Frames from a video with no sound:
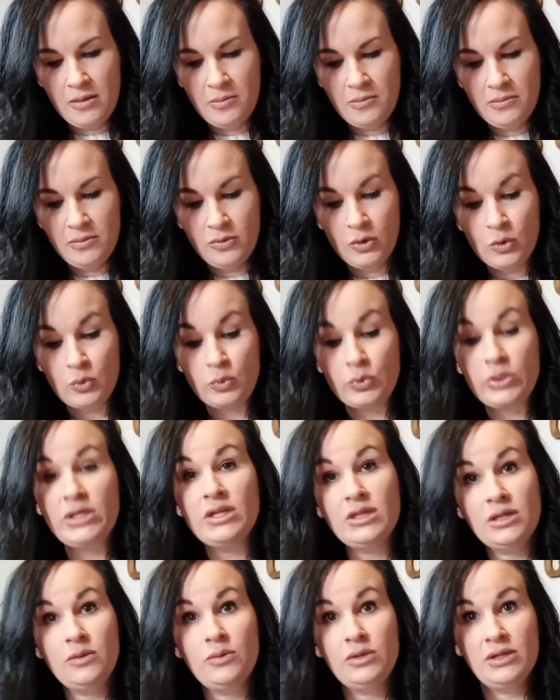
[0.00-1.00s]

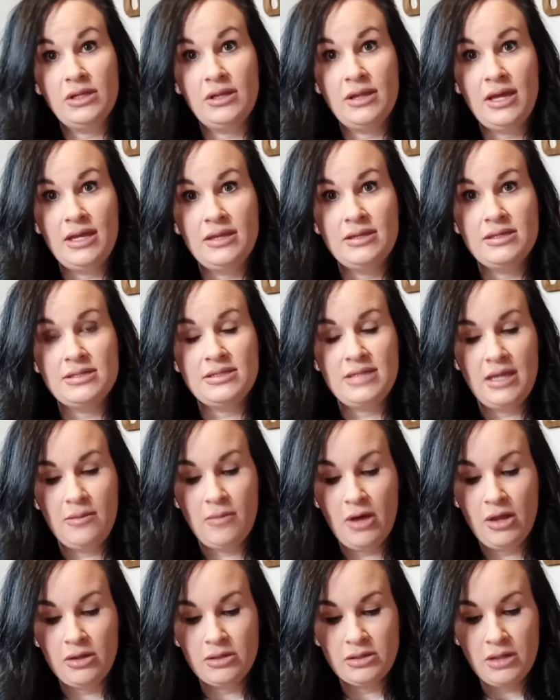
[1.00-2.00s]
really like this name
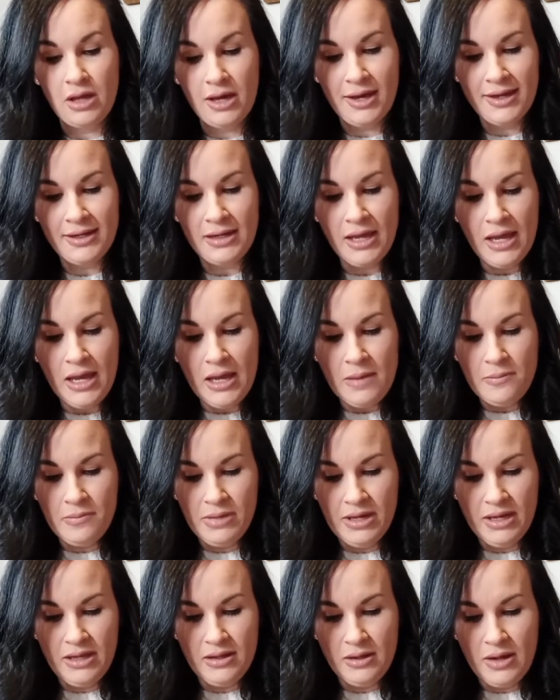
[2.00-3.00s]
a lot,
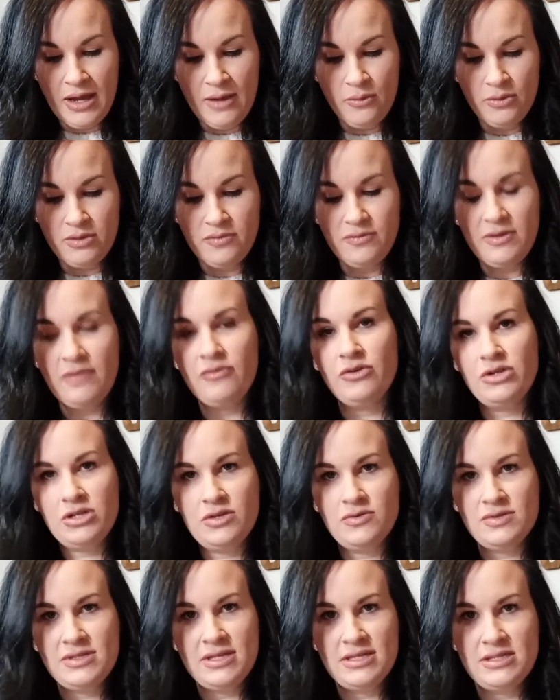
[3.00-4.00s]
but I would have never
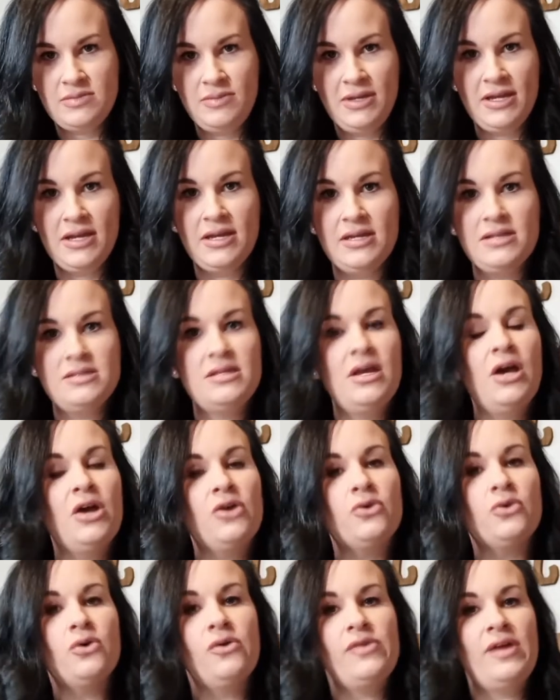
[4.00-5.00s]
used this because a
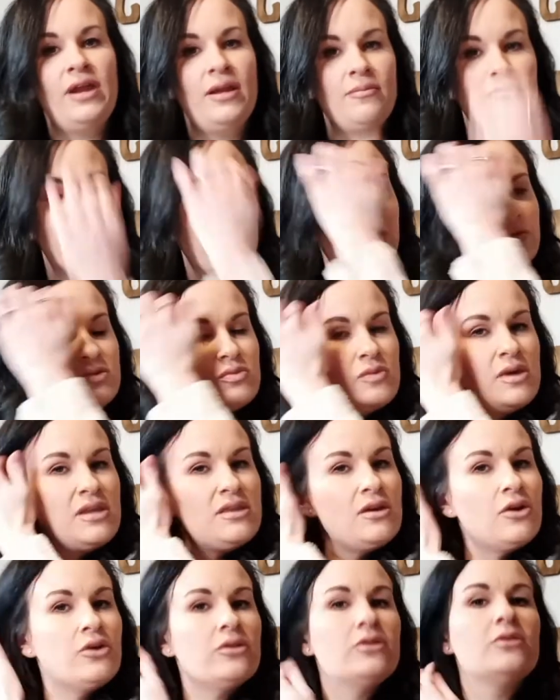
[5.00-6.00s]
girl that I'm close with,
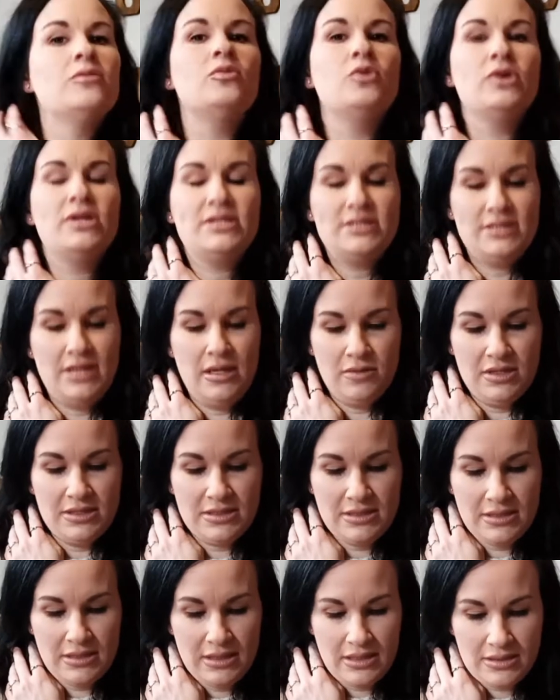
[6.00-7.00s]
her little boy's name is
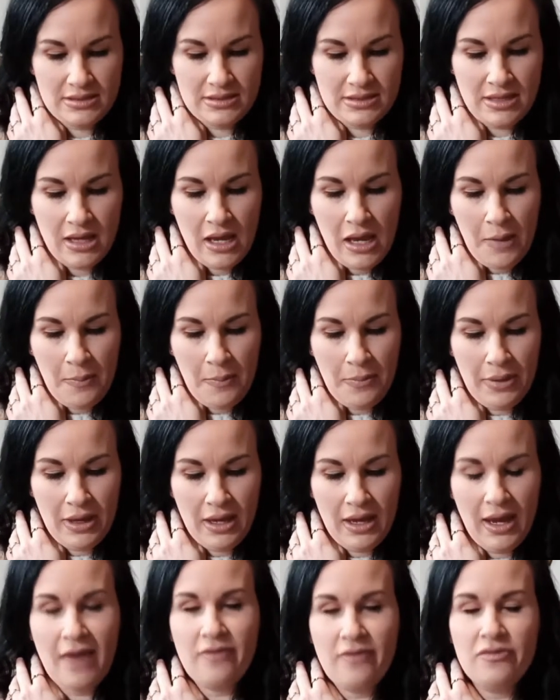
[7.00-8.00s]
this,
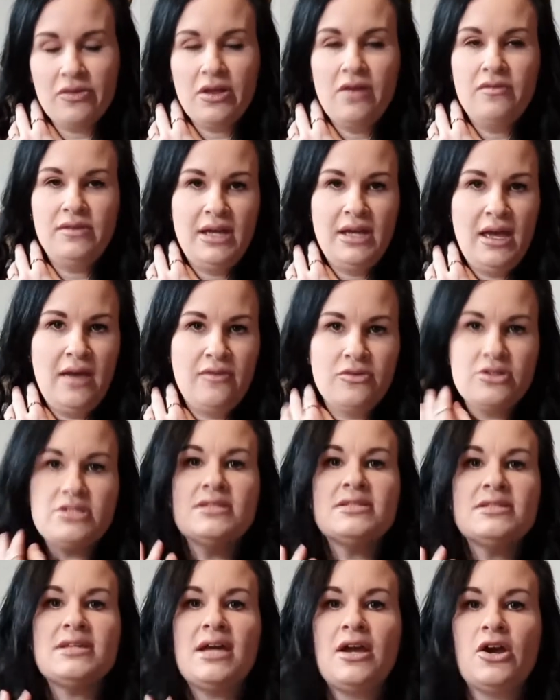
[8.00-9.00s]
but I've loved it ever
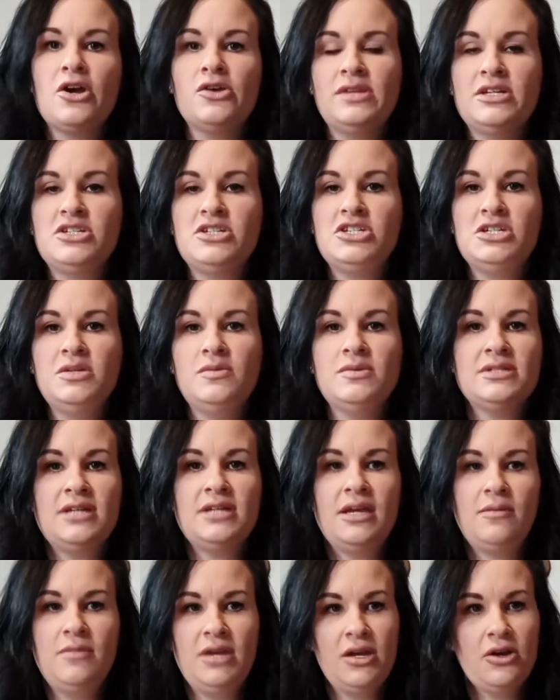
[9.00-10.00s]
since I heard that she was
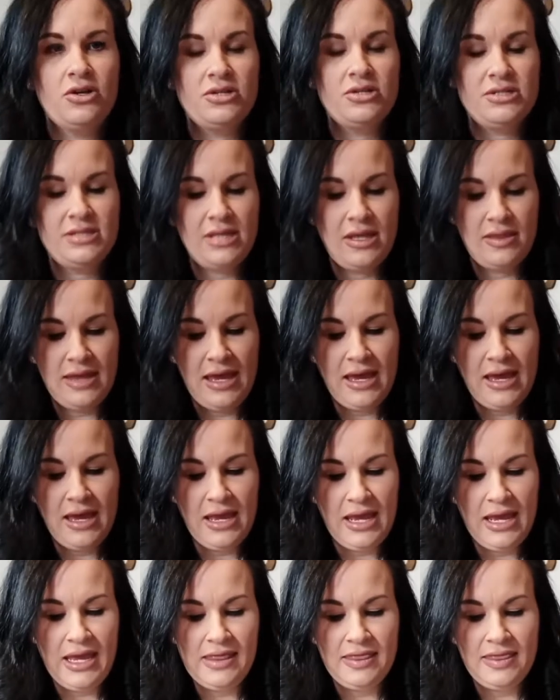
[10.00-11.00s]
naming her son that,
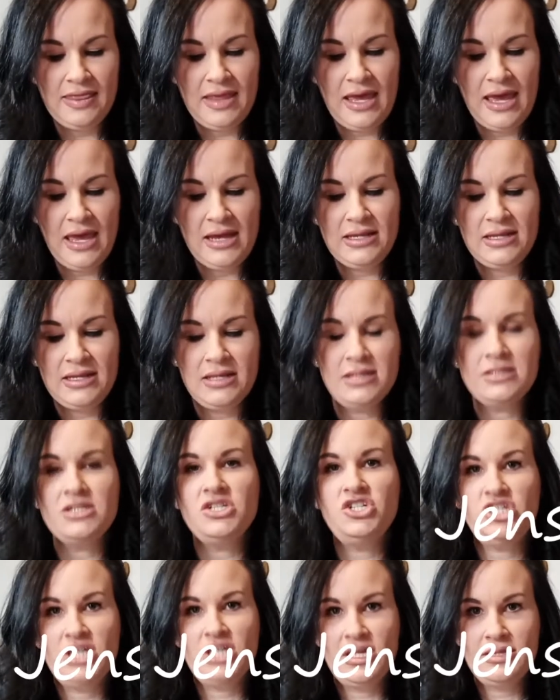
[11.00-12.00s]
and that is
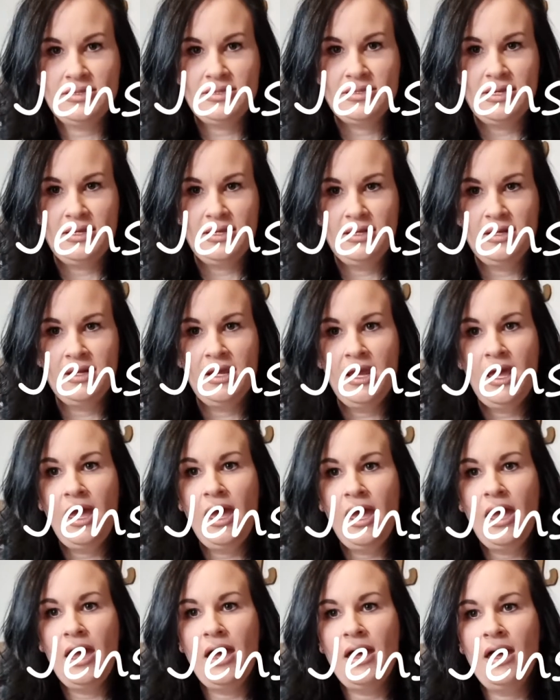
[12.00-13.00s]
Jensen.
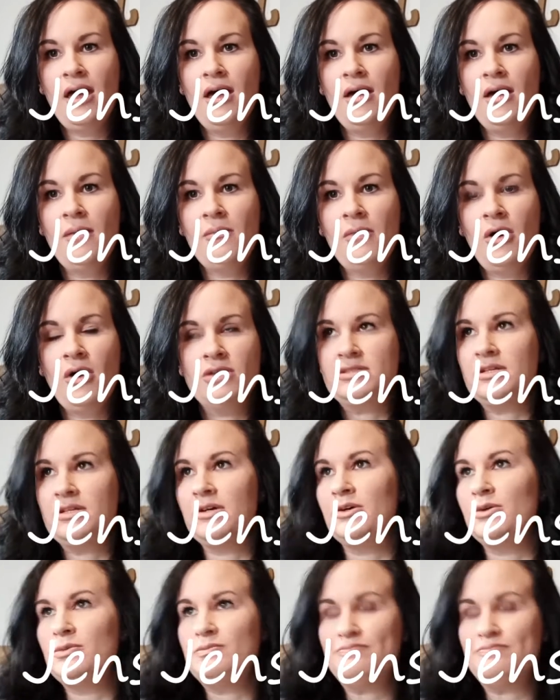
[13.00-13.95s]
Also,